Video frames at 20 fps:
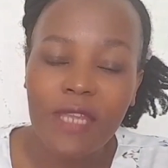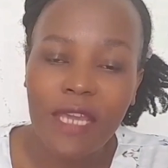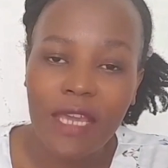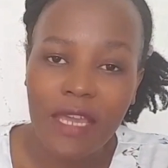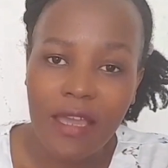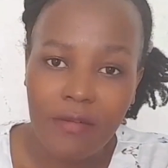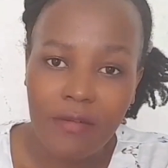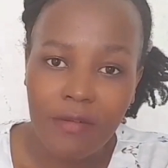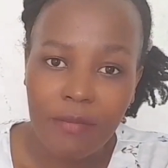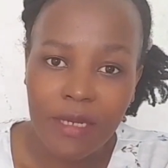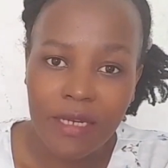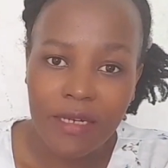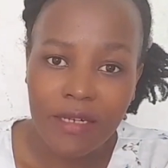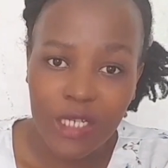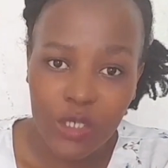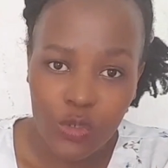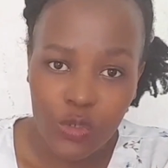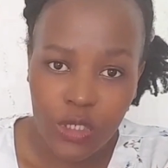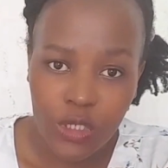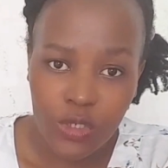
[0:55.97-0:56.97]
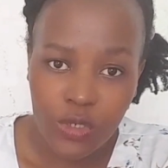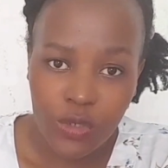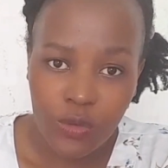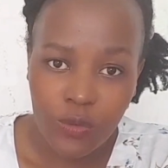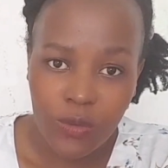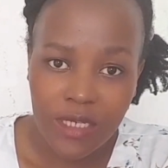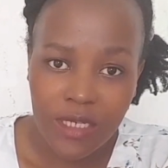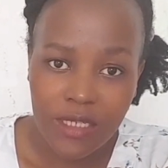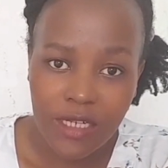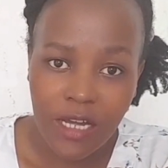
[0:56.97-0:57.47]
government restriction
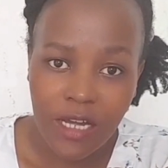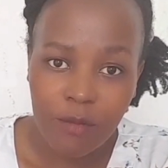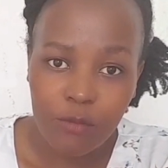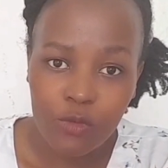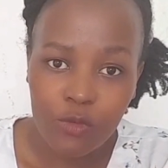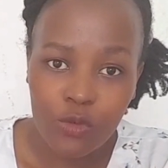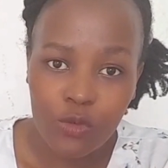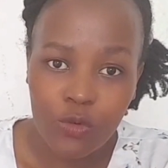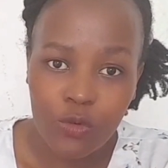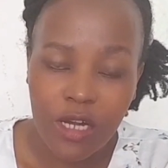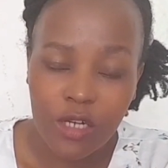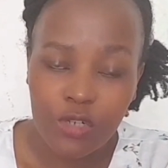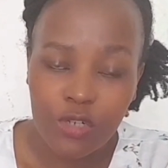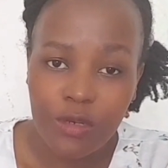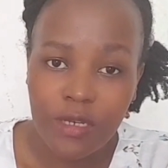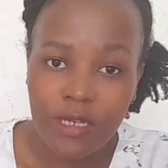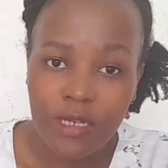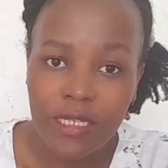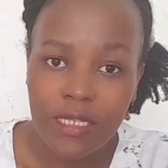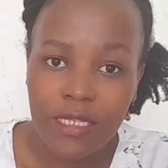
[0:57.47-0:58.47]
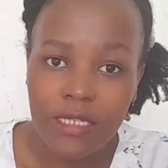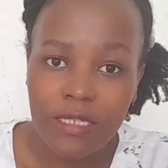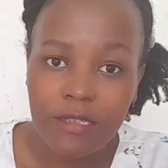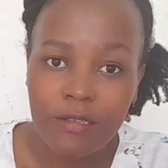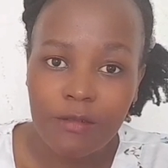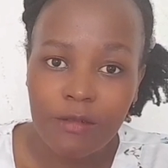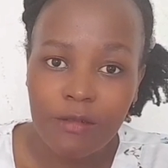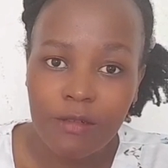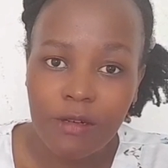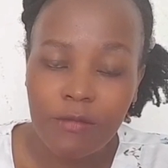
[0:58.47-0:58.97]
when it comes to
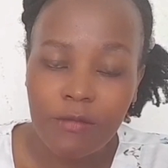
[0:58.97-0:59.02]
actually